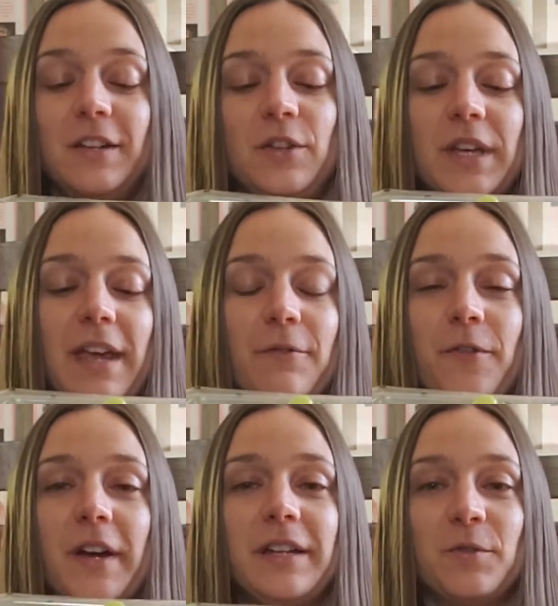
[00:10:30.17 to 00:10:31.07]
you can't
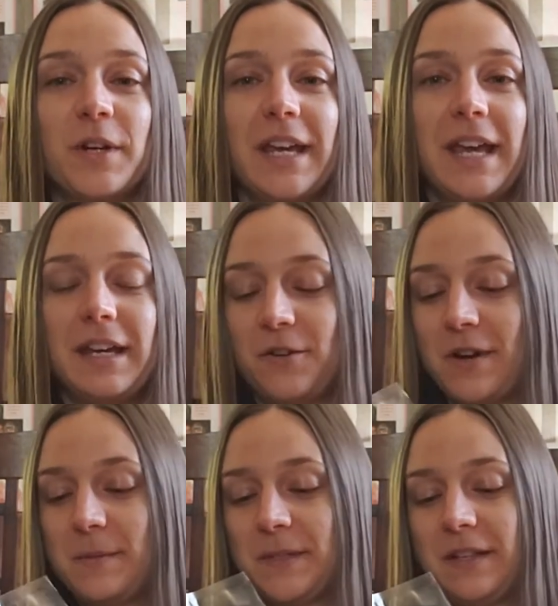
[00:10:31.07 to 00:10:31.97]
find organic
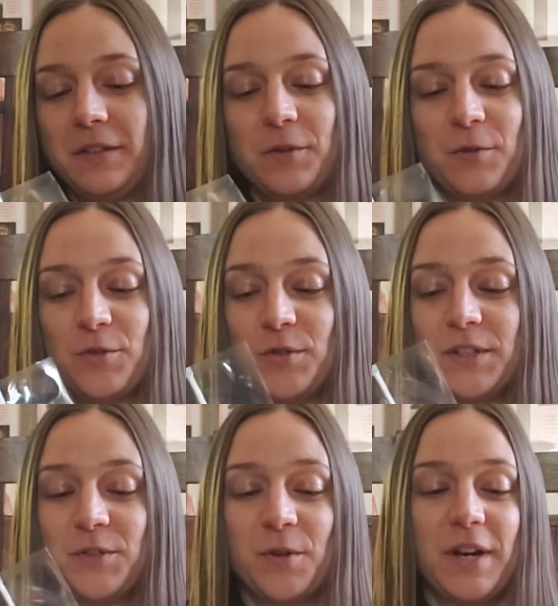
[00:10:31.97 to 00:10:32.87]
grapes at the grocery
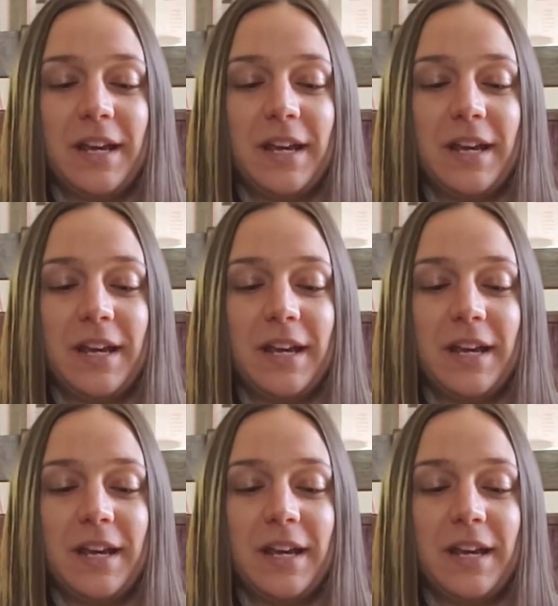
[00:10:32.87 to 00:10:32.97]
store,